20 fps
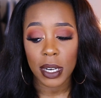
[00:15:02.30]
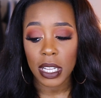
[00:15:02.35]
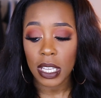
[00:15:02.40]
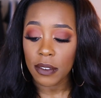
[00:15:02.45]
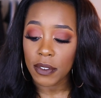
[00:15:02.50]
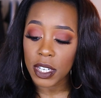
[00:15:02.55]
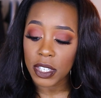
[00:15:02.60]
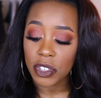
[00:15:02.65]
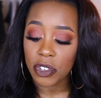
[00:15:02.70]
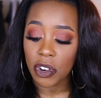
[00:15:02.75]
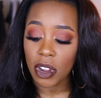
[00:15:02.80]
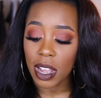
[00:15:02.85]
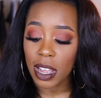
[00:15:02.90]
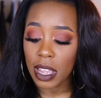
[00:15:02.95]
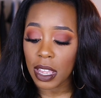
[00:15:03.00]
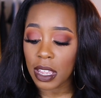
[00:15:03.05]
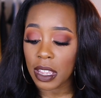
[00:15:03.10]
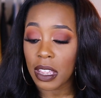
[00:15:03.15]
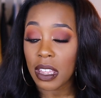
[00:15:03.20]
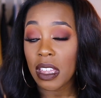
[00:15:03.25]
going to give it a
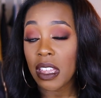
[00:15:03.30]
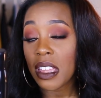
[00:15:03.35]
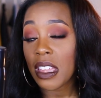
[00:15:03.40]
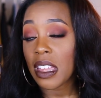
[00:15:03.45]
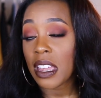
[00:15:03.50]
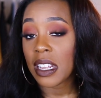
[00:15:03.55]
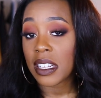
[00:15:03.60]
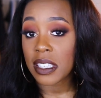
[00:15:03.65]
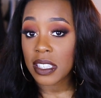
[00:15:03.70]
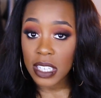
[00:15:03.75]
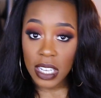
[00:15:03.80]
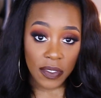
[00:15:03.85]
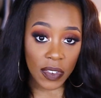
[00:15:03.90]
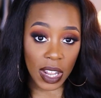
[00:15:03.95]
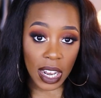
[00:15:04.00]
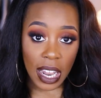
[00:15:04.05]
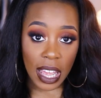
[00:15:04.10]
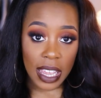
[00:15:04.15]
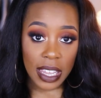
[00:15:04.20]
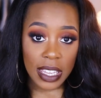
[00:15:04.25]
try and see if
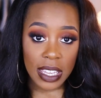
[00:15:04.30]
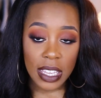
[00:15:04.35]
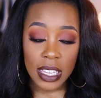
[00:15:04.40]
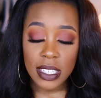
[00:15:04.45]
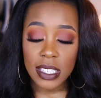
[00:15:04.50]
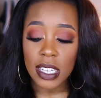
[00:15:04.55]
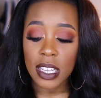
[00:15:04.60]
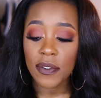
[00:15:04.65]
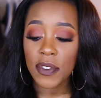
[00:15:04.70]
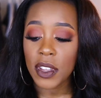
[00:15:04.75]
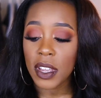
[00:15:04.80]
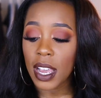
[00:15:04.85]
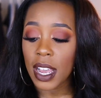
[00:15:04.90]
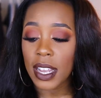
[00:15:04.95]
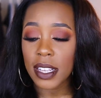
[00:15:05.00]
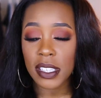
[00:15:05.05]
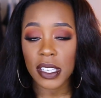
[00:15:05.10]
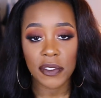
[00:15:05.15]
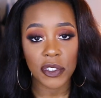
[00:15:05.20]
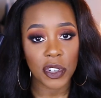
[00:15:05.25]
I like it. If you
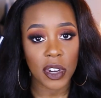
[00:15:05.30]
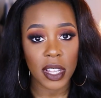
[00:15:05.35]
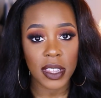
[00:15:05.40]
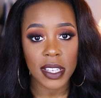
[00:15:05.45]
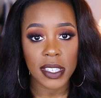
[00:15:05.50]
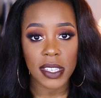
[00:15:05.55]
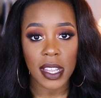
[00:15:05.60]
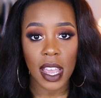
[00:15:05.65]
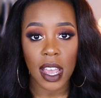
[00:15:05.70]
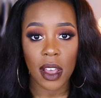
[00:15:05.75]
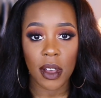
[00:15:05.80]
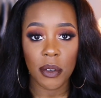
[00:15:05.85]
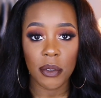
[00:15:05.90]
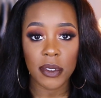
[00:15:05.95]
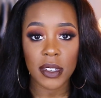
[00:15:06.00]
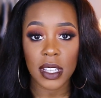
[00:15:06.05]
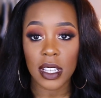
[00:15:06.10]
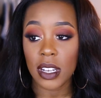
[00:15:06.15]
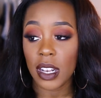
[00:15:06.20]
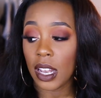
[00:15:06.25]
guys have tried this
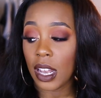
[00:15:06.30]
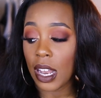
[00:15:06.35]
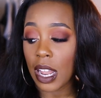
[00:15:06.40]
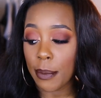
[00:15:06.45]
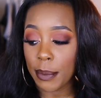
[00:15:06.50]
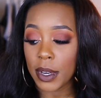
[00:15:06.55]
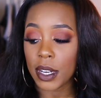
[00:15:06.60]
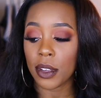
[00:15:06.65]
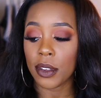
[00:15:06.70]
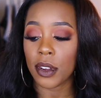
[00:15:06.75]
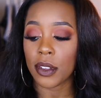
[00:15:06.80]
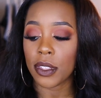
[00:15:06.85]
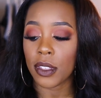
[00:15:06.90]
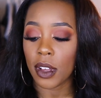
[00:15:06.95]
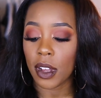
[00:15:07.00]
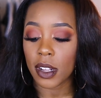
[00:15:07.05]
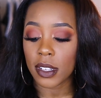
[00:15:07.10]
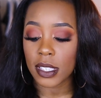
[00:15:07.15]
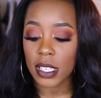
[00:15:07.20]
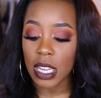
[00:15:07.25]
out, let me know your
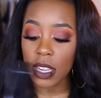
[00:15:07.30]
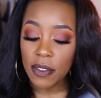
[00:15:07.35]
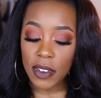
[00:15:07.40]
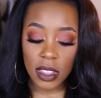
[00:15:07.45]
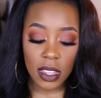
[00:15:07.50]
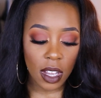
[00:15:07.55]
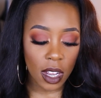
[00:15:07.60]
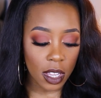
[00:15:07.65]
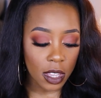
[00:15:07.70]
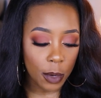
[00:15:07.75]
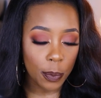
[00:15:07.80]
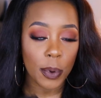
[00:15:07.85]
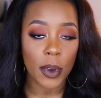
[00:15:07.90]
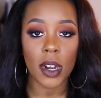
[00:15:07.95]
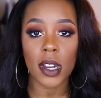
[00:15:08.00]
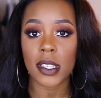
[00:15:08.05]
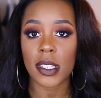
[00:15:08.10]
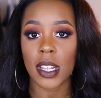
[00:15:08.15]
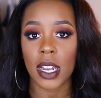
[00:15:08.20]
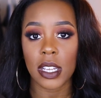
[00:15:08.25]
thoughts. Even the other
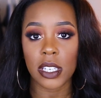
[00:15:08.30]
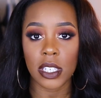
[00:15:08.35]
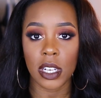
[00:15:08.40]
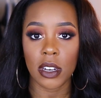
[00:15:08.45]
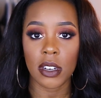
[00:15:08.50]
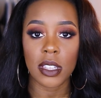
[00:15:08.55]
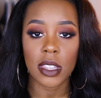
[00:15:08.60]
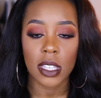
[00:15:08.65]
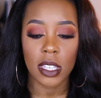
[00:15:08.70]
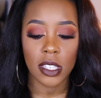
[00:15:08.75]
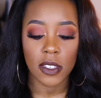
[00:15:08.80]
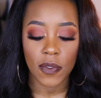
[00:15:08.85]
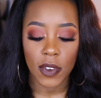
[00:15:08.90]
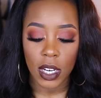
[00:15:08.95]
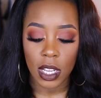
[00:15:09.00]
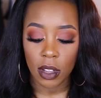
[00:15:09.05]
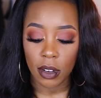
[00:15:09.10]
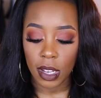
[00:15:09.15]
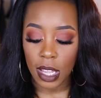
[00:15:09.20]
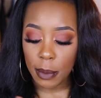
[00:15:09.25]
products that I shared in this
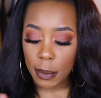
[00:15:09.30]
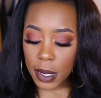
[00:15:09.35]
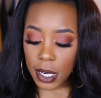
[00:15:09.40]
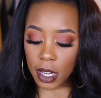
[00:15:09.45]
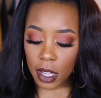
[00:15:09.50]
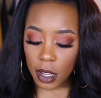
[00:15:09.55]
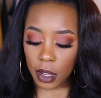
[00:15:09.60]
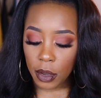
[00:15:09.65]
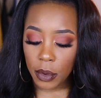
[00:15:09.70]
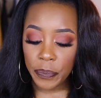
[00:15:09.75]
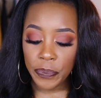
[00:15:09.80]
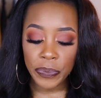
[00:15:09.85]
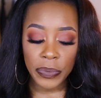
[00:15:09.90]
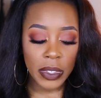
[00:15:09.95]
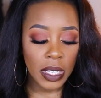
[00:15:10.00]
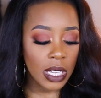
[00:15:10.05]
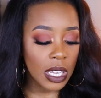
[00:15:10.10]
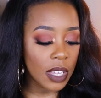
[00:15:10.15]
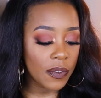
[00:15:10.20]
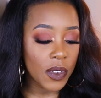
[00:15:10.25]
video, let me know
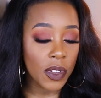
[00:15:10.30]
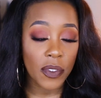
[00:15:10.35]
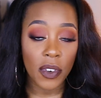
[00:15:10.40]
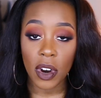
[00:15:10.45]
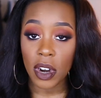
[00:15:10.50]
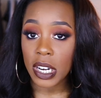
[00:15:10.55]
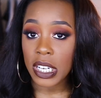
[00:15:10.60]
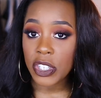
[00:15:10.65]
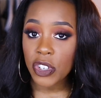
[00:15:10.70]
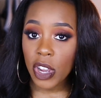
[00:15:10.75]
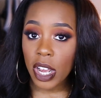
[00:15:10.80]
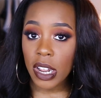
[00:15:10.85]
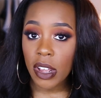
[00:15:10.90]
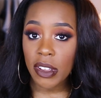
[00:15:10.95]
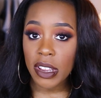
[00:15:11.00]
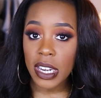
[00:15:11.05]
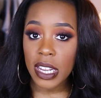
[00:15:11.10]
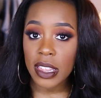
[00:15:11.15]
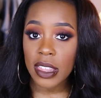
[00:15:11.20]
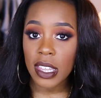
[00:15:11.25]
if you've already tried
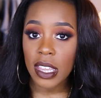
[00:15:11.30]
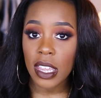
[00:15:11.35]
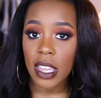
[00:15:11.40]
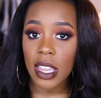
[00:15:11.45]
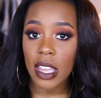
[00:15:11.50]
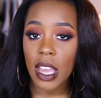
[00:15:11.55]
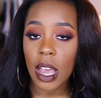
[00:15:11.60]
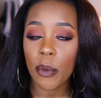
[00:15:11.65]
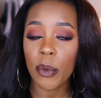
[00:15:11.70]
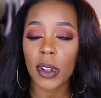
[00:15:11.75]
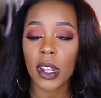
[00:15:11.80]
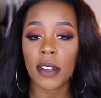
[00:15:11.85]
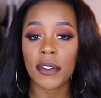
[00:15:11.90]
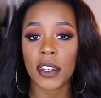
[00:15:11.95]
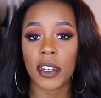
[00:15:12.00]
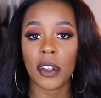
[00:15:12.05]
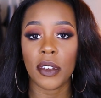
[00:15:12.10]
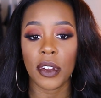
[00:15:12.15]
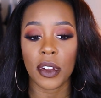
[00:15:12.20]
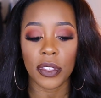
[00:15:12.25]
out anything. I would love
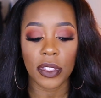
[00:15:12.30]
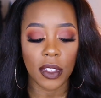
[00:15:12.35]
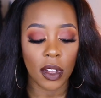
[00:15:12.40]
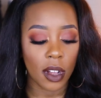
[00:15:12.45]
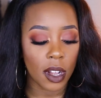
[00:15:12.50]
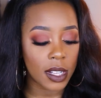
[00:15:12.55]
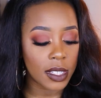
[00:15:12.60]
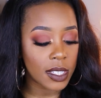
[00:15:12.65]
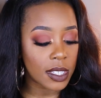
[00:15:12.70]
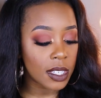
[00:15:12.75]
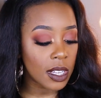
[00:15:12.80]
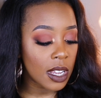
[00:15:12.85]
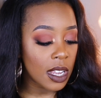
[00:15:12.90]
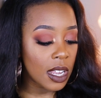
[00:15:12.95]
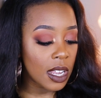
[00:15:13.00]
to know your thoughts.